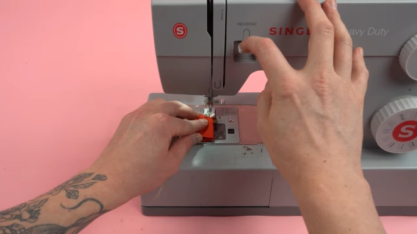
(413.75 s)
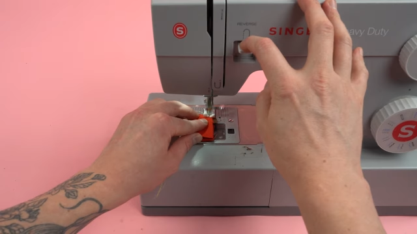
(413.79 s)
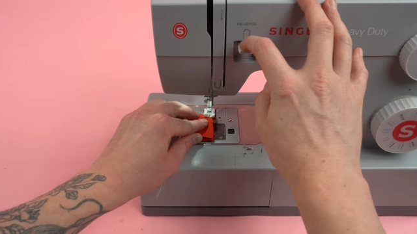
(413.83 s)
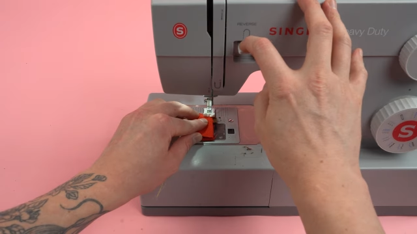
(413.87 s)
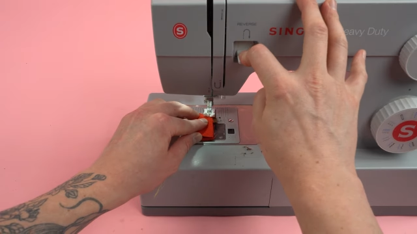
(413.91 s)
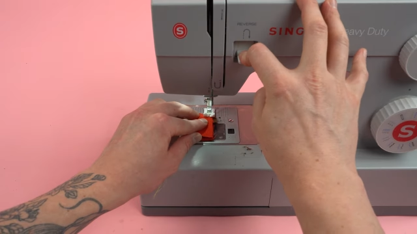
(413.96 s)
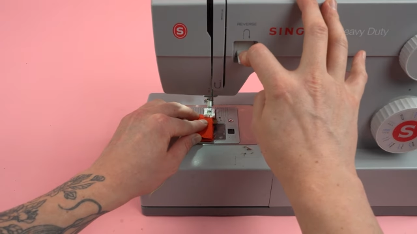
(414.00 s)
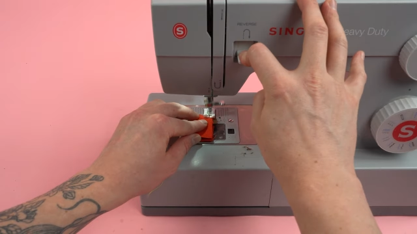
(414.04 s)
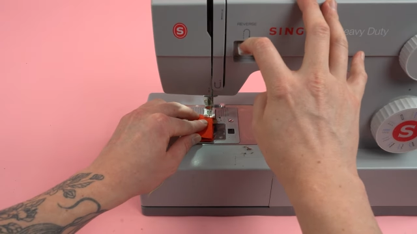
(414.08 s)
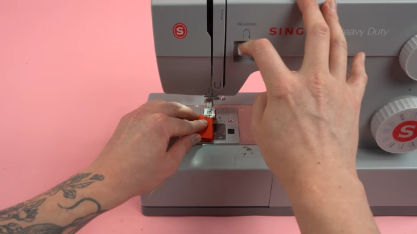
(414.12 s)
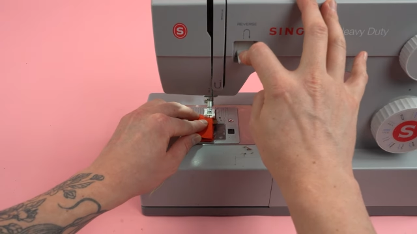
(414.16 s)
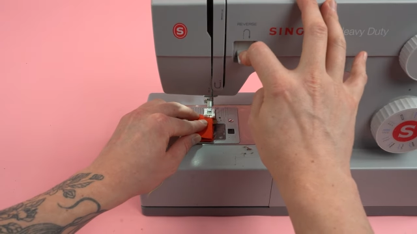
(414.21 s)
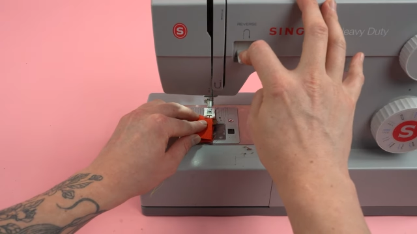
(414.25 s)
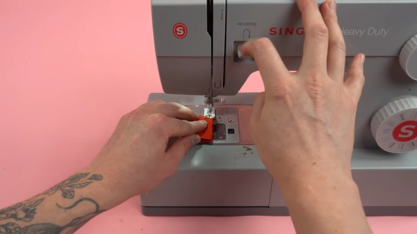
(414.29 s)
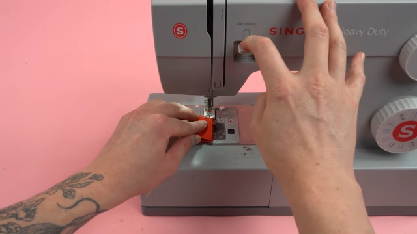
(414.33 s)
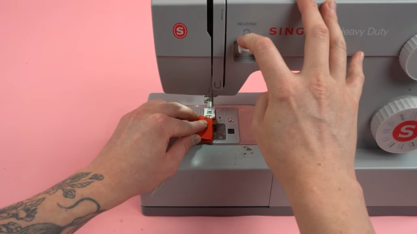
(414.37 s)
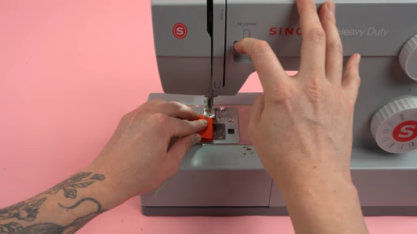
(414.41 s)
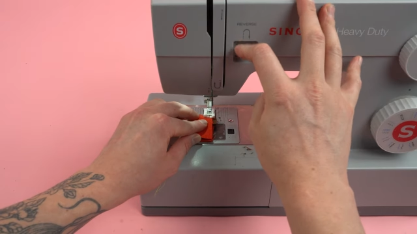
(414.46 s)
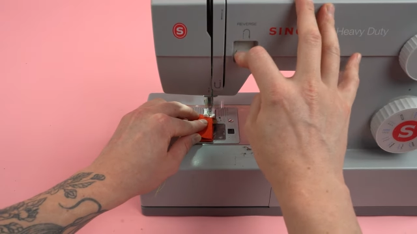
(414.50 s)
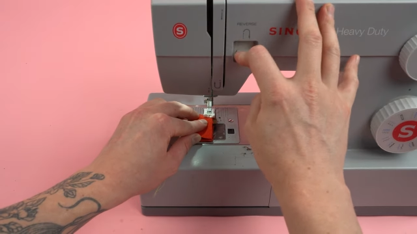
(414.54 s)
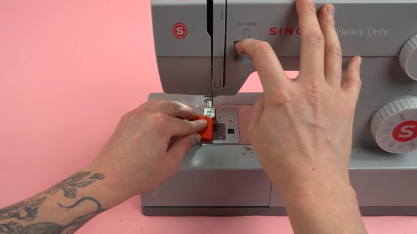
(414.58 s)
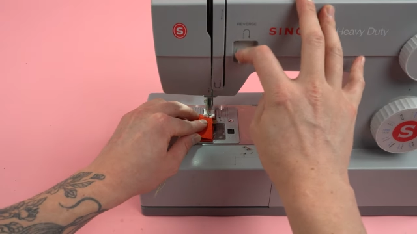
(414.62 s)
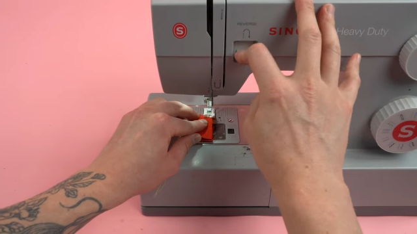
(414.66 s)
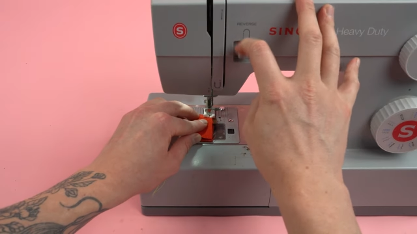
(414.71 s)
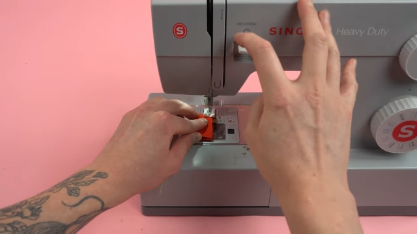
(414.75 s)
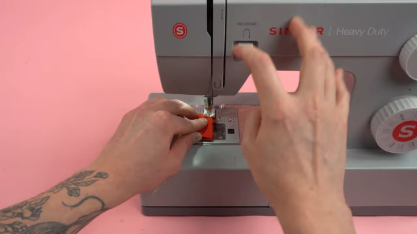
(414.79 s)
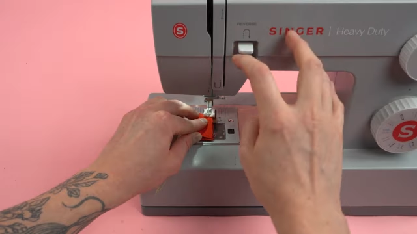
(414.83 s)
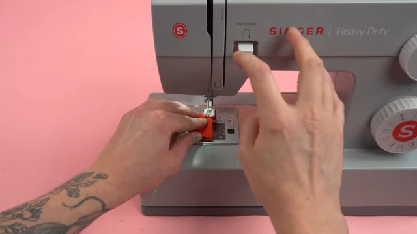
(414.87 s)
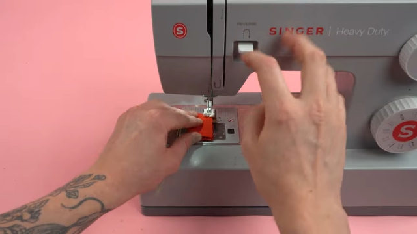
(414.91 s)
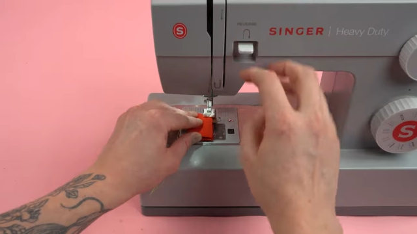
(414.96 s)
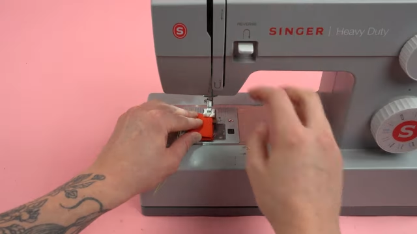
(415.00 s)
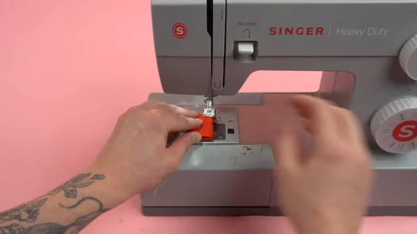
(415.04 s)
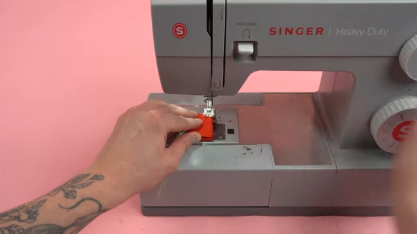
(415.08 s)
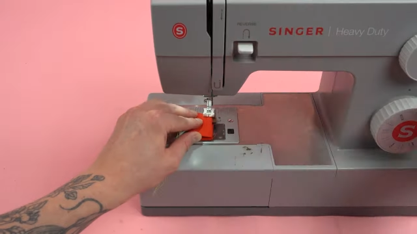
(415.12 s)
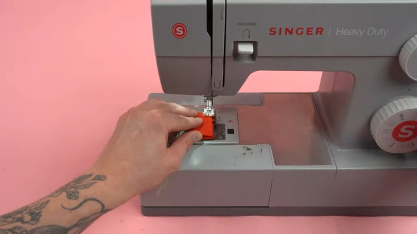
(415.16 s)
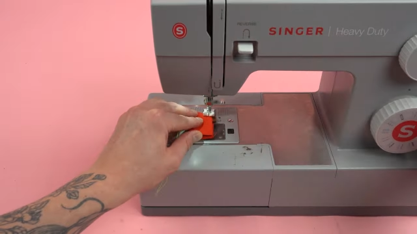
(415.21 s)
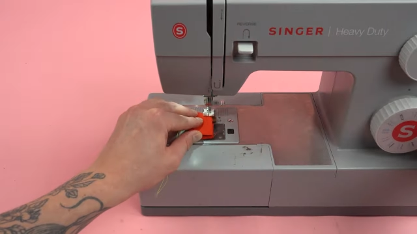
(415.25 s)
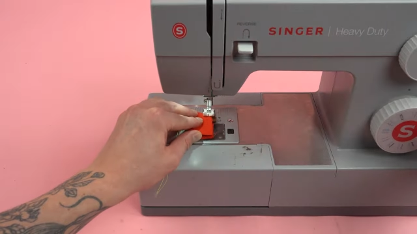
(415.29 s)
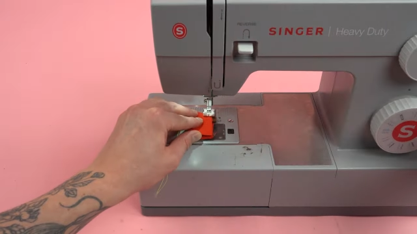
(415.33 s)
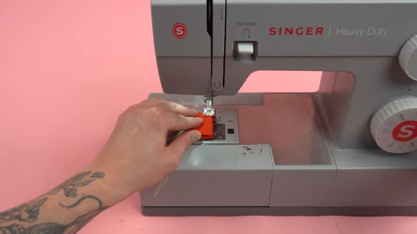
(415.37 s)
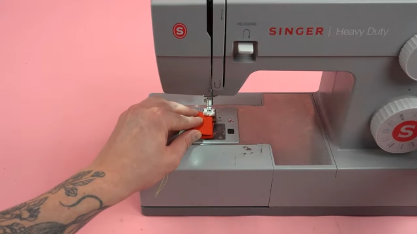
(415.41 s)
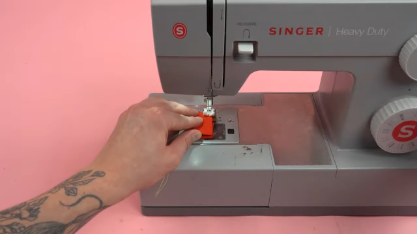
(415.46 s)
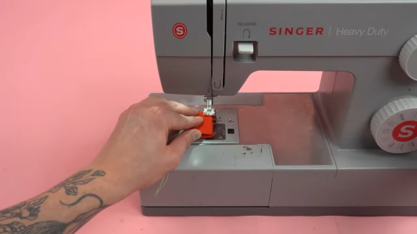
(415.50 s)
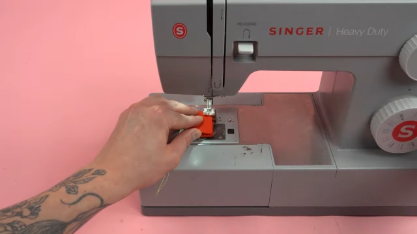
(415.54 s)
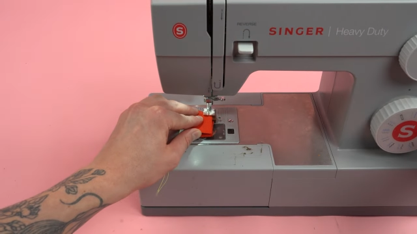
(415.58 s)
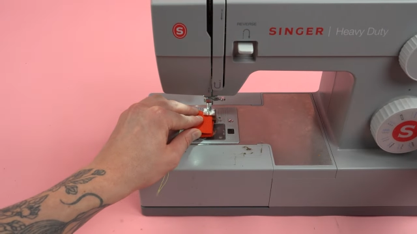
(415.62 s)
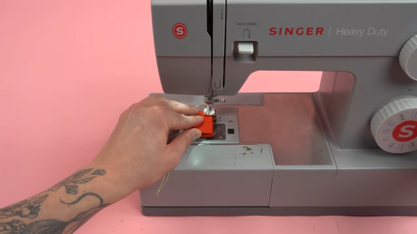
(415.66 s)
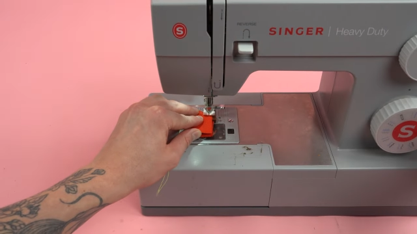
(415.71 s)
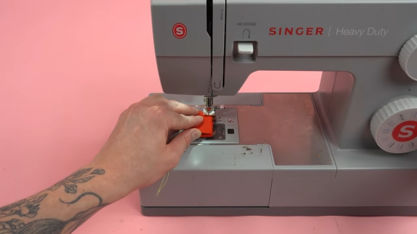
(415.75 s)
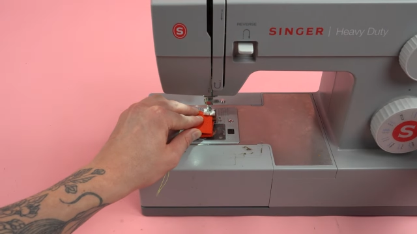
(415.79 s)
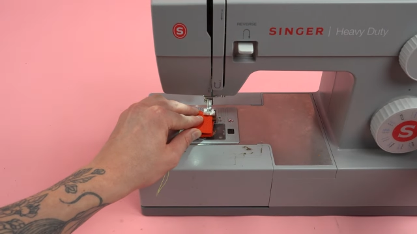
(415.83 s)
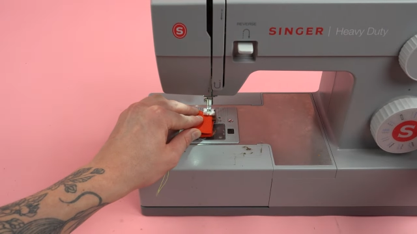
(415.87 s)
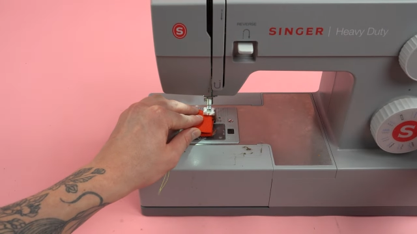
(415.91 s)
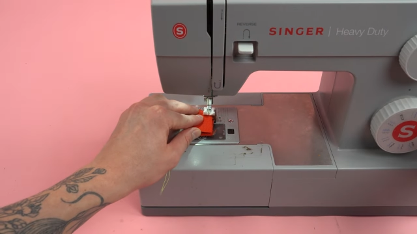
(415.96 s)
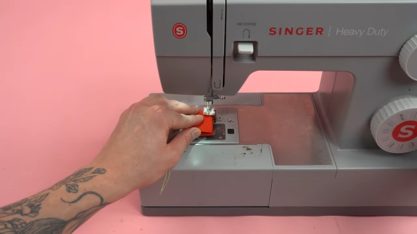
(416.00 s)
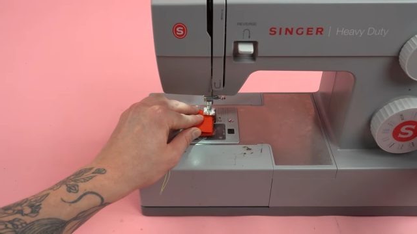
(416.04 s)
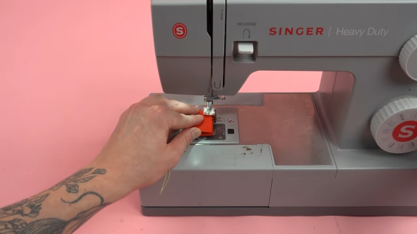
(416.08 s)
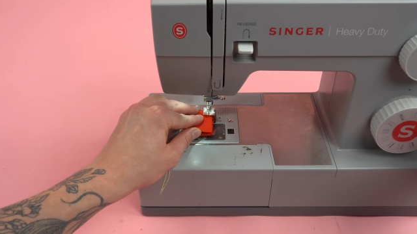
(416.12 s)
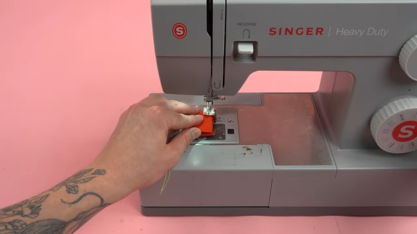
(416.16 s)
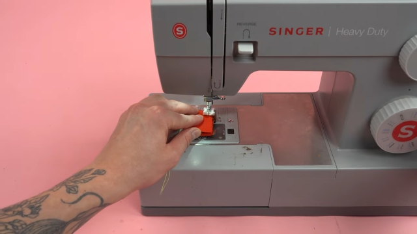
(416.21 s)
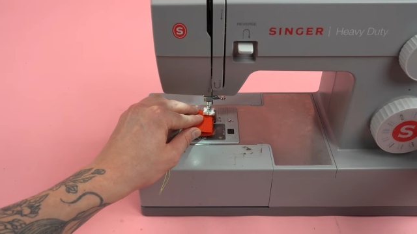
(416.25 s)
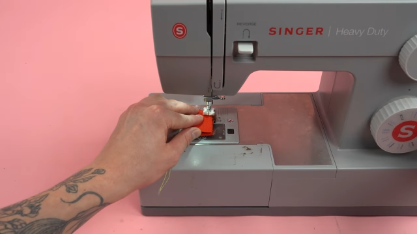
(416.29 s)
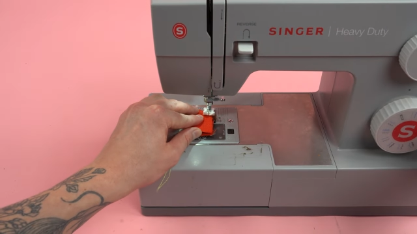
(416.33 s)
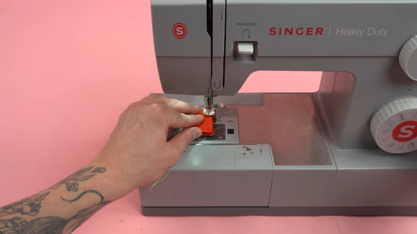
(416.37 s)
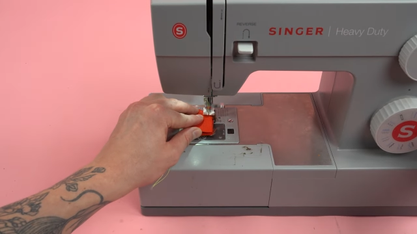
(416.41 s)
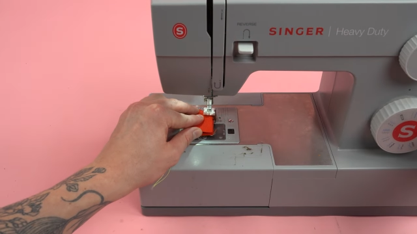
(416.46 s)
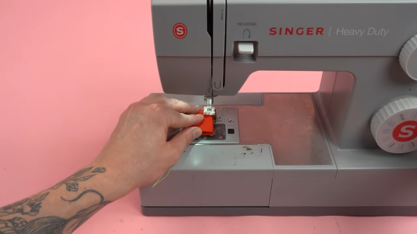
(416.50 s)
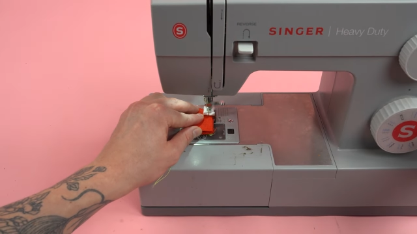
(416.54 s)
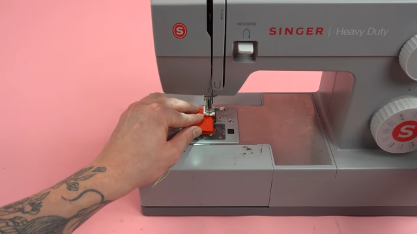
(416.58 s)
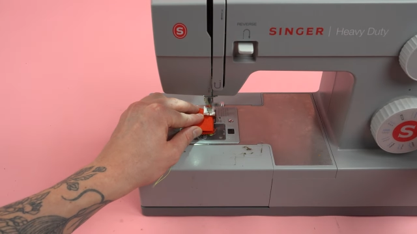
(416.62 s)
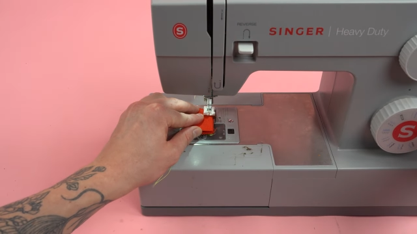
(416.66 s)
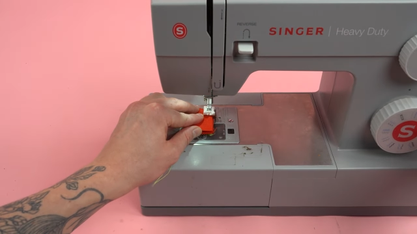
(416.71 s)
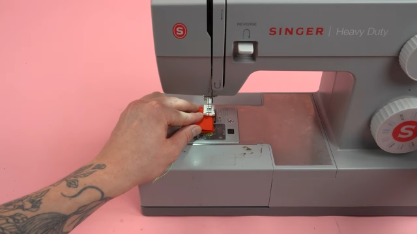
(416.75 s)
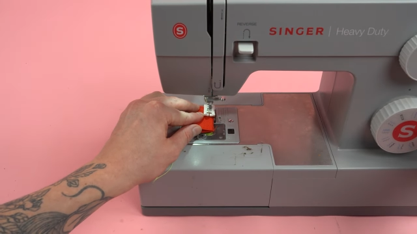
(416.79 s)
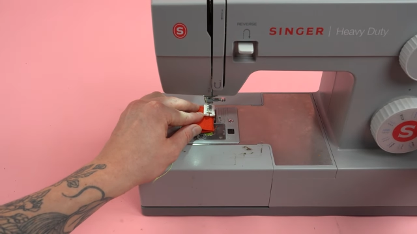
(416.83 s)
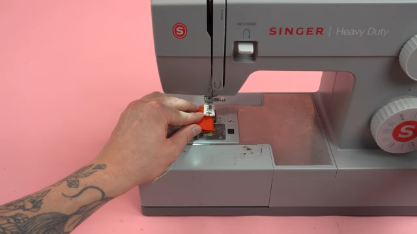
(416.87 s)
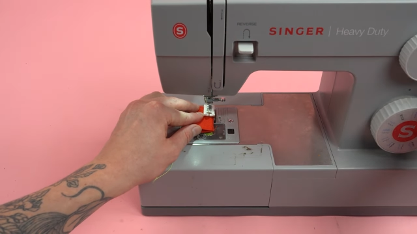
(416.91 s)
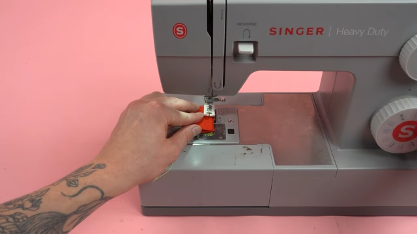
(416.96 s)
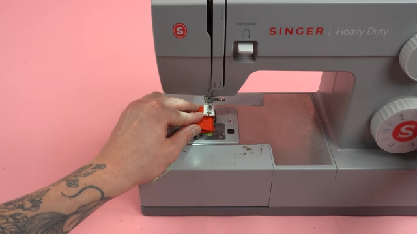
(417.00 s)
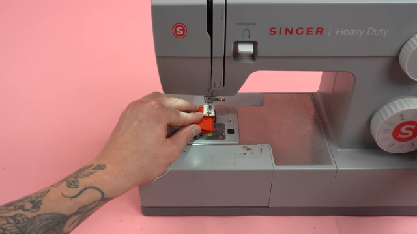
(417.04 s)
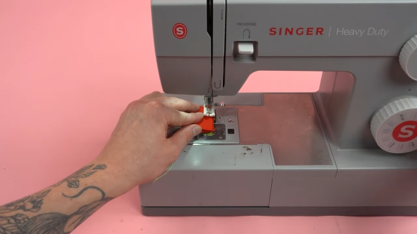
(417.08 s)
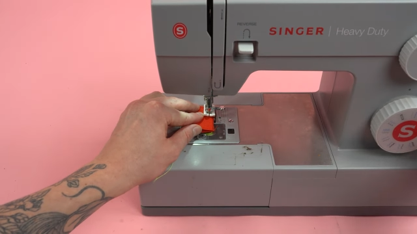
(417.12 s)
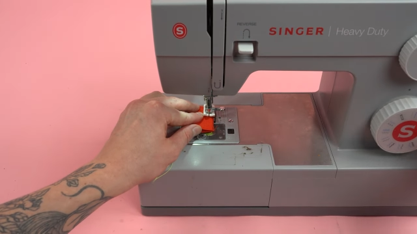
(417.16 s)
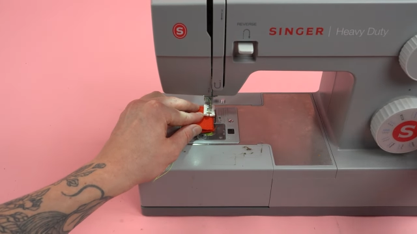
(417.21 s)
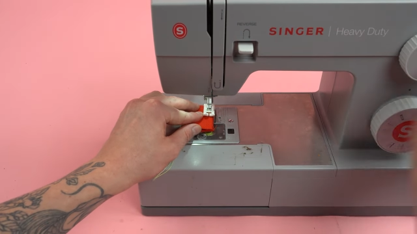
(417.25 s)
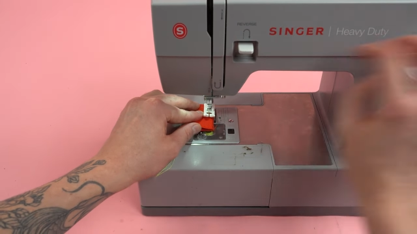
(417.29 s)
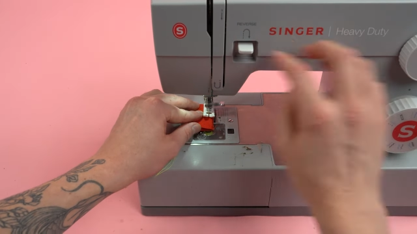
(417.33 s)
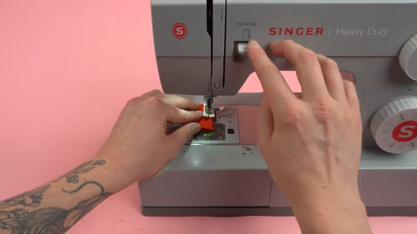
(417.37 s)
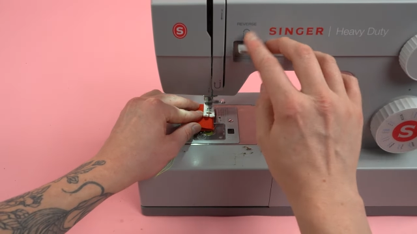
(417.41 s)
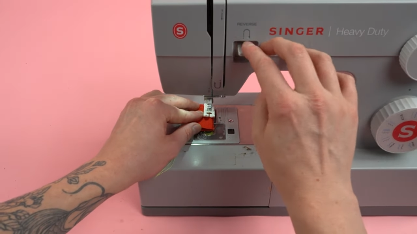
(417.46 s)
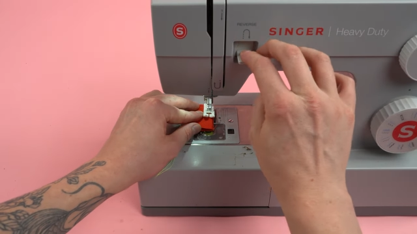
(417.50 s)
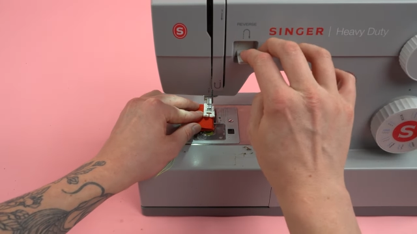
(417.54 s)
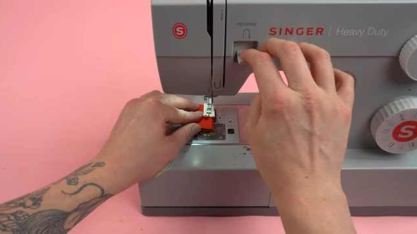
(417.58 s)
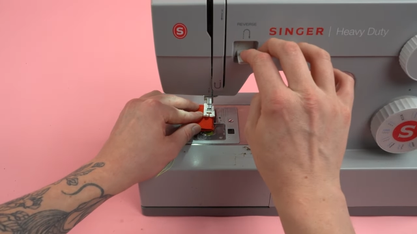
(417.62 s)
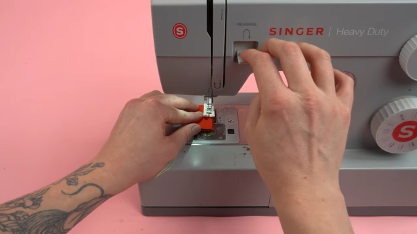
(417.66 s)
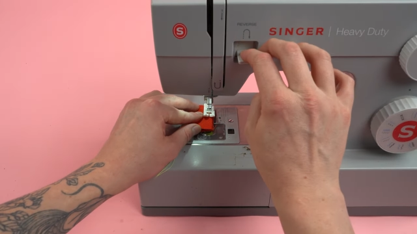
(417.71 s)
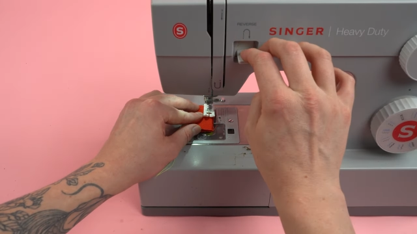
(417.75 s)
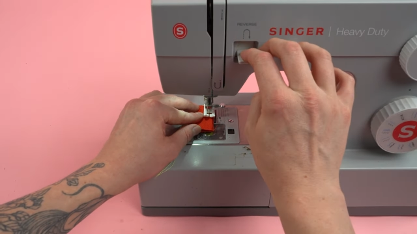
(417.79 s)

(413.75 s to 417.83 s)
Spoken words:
No face is visible, so there are no lips to read.